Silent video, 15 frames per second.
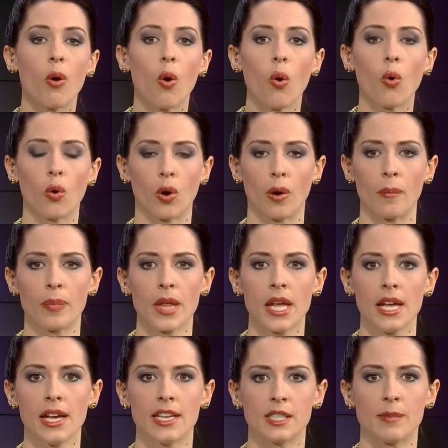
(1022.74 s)
poor
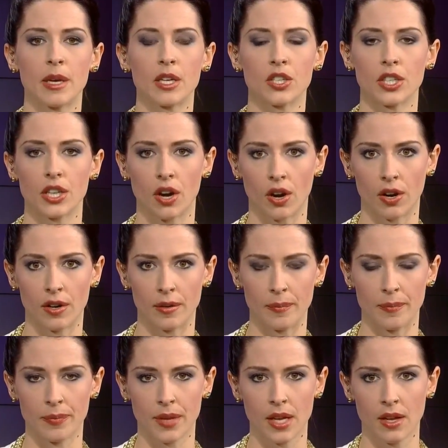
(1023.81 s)
especially hard.
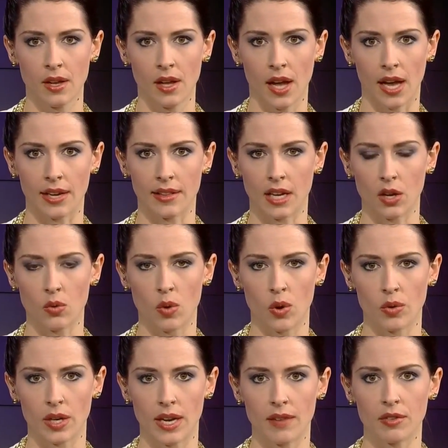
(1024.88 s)
Adding that
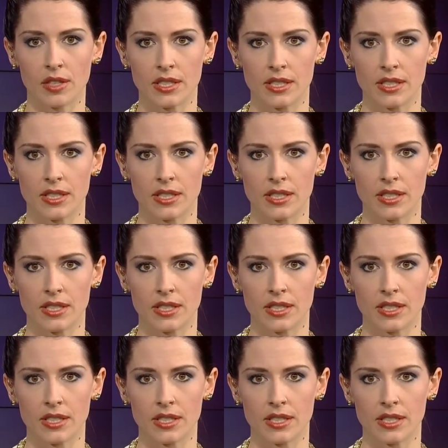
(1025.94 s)
quote, in every